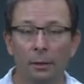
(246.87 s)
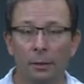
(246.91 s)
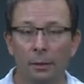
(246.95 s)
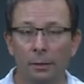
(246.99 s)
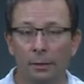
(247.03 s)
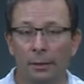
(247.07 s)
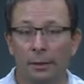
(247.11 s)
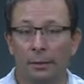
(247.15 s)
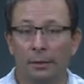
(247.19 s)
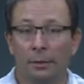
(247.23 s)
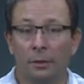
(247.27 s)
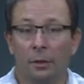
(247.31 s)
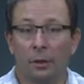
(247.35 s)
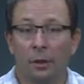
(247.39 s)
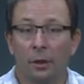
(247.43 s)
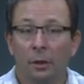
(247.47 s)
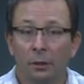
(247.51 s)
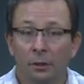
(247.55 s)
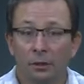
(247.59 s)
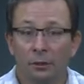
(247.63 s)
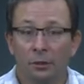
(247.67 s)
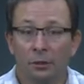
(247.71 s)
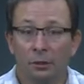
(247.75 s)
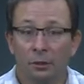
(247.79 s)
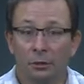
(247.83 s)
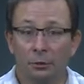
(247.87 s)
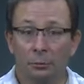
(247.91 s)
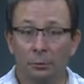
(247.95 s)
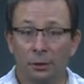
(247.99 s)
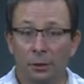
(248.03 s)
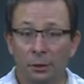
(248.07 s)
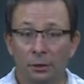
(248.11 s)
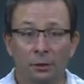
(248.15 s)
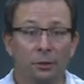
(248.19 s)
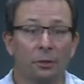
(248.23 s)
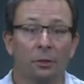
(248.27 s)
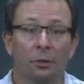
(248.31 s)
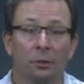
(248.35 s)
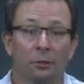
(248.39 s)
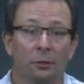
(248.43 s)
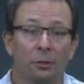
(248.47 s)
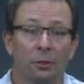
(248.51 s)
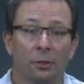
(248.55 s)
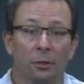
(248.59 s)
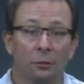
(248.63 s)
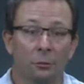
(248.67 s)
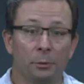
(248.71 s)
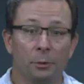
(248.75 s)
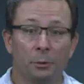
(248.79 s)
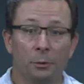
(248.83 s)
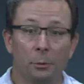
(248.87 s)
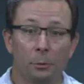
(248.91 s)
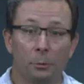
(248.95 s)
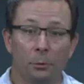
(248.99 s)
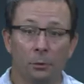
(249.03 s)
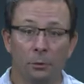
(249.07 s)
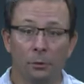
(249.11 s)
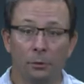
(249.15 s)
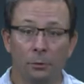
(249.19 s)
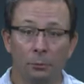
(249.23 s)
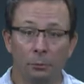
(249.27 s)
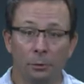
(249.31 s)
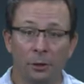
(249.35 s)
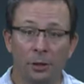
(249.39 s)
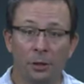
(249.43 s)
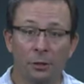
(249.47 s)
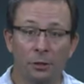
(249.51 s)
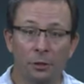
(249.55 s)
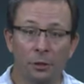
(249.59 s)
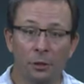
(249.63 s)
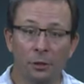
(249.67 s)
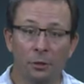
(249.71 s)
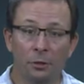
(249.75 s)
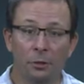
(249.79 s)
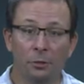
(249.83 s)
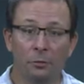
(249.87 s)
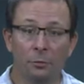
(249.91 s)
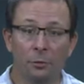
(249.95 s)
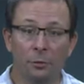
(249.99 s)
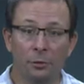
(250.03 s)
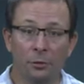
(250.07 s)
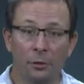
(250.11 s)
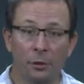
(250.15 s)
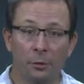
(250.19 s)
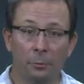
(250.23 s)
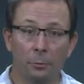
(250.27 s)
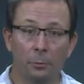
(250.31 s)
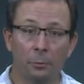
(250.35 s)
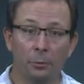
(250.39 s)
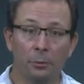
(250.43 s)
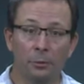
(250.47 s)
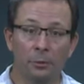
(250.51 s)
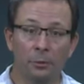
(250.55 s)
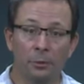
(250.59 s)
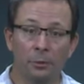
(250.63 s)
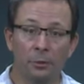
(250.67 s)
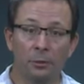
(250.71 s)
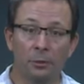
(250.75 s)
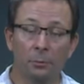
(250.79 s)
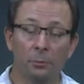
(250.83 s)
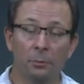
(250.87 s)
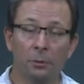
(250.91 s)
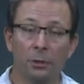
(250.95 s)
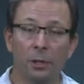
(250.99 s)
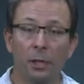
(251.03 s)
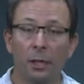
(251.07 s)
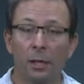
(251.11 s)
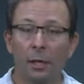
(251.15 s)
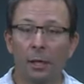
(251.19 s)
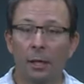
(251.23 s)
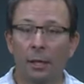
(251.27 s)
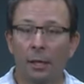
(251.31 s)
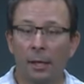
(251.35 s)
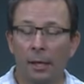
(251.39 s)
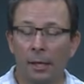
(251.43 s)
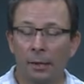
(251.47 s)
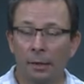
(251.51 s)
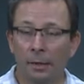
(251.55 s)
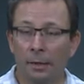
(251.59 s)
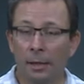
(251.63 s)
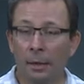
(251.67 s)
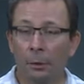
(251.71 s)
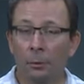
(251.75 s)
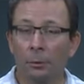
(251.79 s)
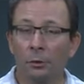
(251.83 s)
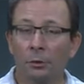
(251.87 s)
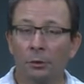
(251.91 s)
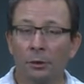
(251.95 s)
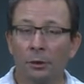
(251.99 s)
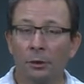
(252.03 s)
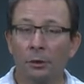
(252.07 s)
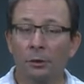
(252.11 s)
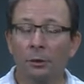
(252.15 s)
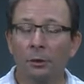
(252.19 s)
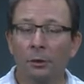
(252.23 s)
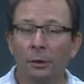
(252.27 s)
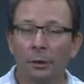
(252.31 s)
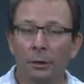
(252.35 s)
That enhances recharge, as we call it, the recharge of the groundwater systems. And then they also